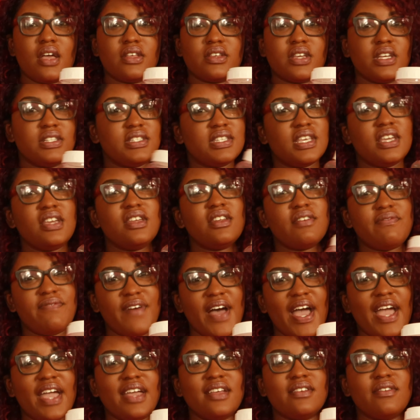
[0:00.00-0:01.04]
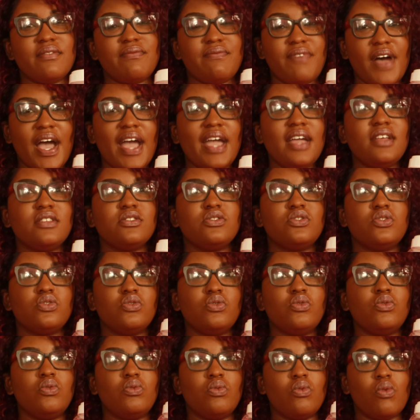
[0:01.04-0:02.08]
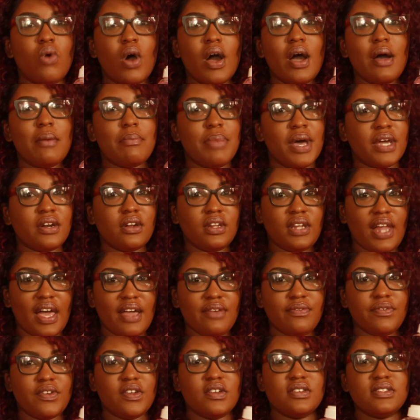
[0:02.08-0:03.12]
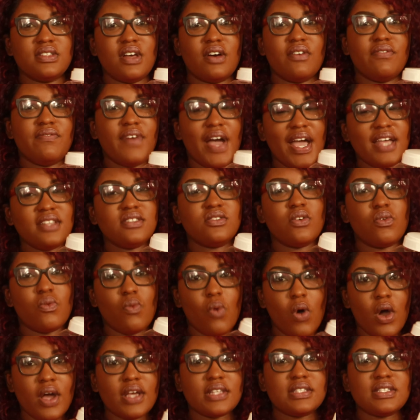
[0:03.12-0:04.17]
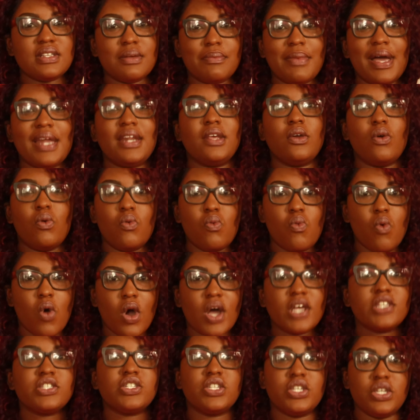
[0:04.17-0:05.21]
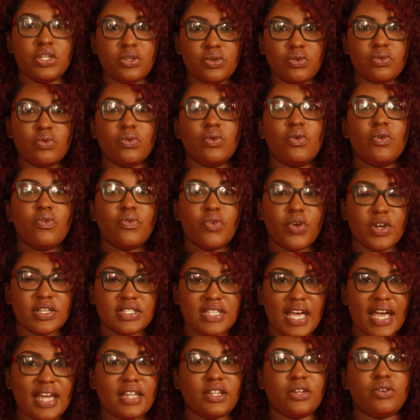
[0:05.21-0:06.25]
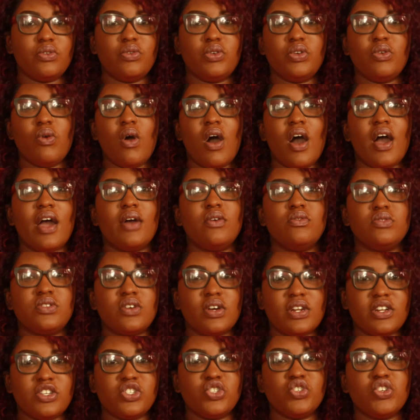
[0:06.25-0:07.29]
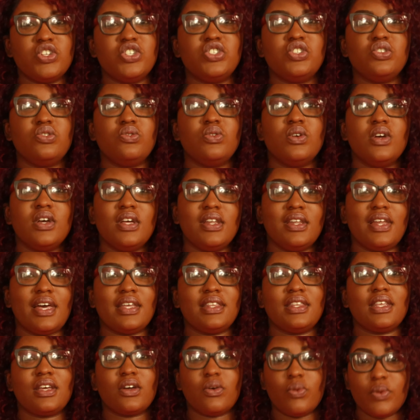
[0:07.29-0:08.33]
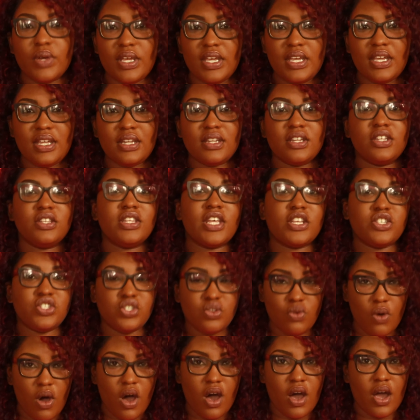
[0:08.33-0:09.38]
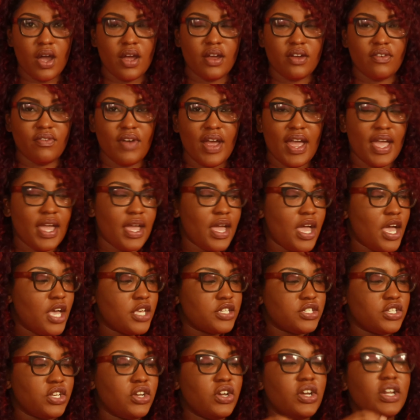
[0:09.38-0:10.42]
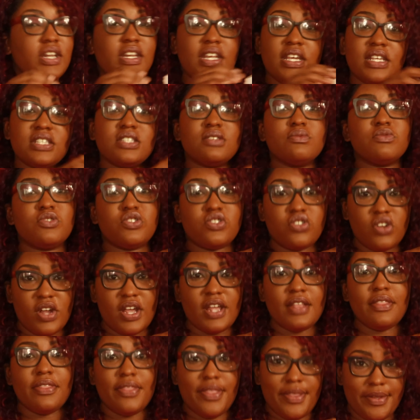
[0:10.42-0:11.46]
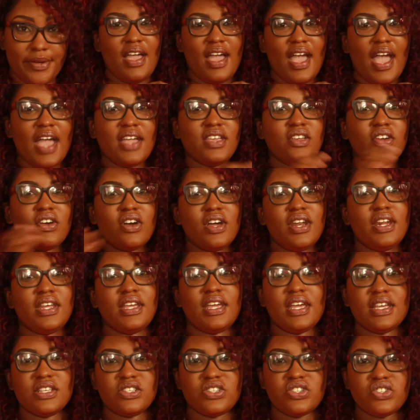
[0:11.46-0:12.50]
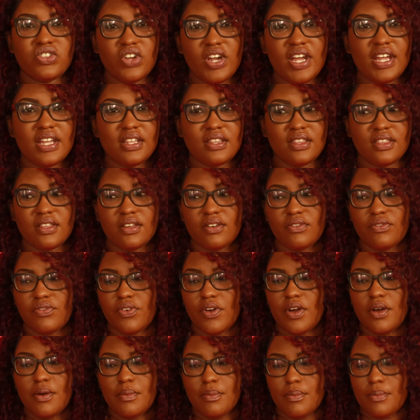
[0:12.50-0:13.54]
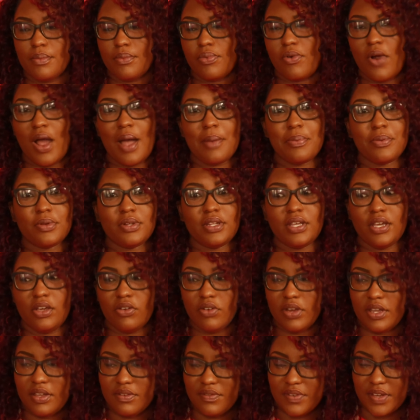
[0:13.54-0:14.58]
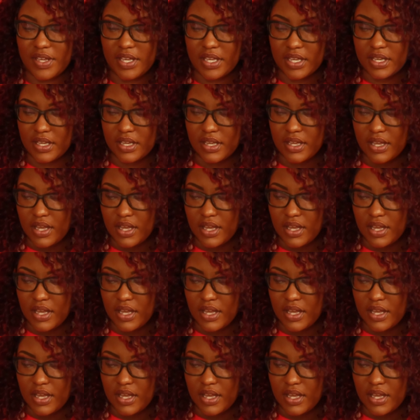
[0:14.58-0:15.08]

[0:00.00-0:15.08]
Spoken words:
continue to fight to want a better life for yourself. Fight to want somebody who wants you for exactly who you are, who's going to treat you like the queen that you are, right? So you're going to need some strength, and you're going to get strength from properly grieving,